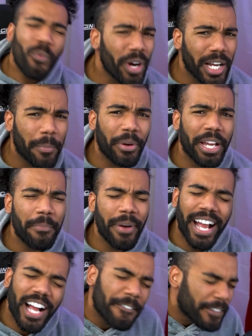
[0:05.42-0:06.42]
we're bringing
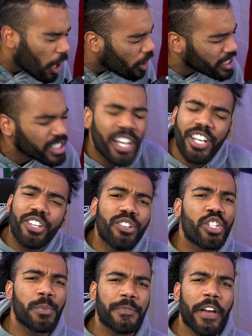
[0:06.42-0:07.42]
back, of course,
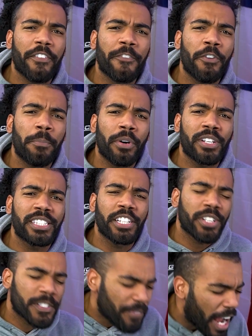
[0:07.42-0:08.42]
YouTube's favorite football
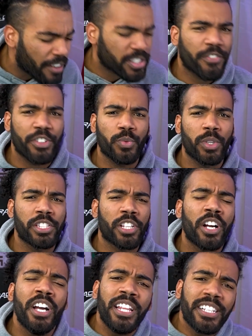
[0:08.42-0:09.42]
series, 5-star versus
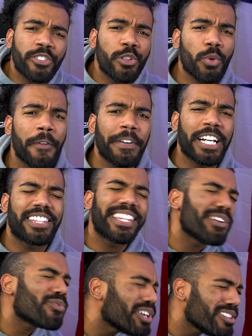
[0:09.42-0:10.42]
1-star. The series where we found out
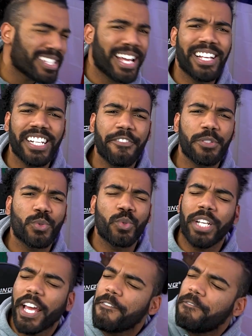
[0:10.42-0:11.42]
the real talent difference
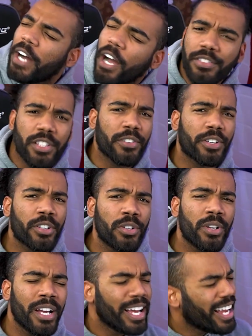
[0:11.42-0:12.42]
between a 5-star
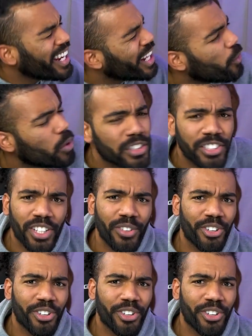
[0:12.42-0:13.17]
recruit and a 1-star